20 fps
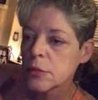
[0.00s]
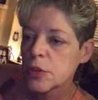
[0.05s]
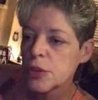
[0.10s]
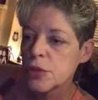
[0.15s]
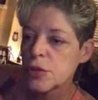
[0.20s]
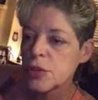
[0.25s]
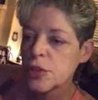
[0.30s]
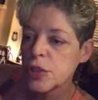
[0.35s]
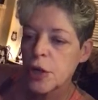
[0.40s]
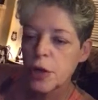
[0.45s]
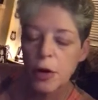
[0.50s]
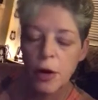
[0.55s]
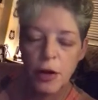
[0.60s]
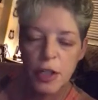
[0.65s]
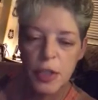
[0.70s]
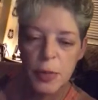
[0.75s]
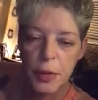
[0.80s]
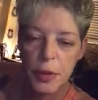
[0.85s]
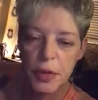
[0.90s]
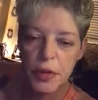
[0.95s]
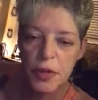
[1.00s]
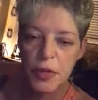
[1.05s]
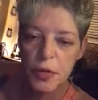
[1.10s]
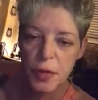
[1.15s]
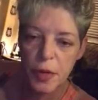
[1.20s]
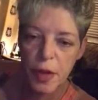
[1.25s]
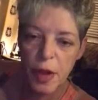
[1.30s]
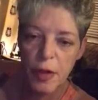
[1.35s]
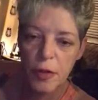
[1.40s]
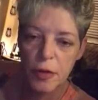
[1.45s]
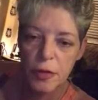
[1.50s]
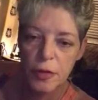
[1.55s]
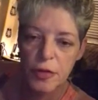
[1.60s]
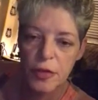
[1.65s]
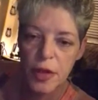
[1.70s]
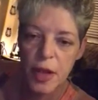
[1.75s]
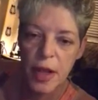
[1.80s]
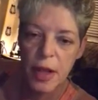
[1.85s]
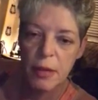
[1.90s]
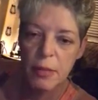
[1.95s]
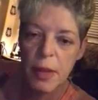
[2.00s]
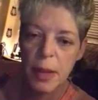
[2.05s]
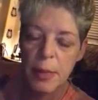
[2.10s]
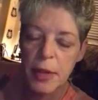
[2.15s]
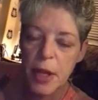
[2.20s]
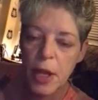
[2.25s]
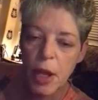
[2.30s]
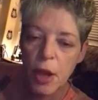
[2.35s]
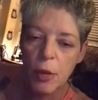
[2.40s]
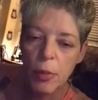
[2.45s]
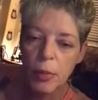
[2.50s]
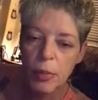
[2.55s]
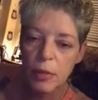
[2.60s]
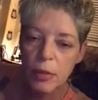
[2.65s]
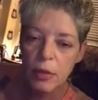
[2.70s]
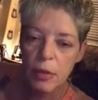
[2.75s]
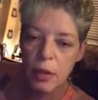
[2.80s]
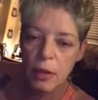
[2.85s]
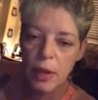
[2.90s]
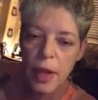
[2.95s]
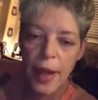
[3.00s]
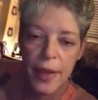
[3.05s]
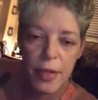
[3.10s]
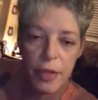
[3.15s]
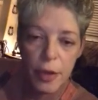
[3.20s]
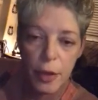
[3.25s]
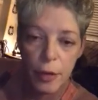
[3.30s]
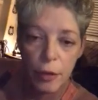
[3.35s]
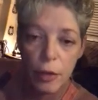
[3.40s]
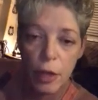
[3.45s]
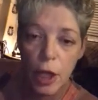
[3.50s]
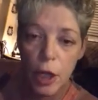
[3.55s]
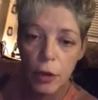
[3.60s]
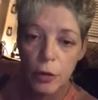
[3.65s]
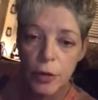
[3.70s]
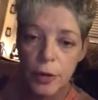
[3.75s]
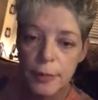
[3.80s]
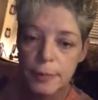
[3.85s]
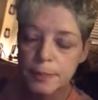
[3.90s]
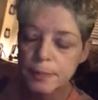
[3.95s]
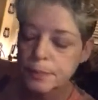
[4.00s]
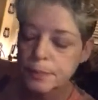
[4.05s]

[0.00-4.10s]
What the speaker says: share our experiences with others and maybe help lighten their load.